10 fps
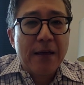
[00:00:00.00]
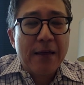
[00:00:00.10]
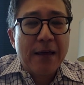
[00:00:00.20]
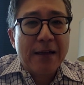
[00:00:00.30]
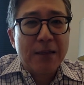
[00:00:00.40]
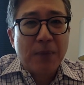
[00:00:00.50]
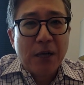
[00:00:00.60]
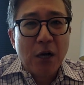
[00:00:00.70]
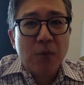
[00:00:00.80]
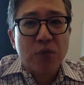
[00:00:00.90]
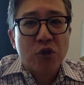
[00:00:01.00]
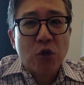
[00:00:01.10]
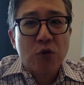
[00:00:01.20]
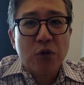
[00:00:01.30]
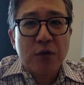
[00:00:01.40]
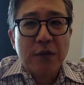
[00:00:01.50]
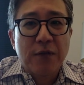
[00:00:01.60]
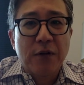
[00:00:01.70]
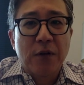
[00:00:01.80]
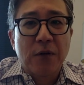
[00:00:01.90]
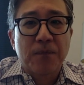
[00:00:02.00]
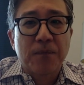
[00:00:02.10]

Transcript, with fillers: that it's become so, so difficult.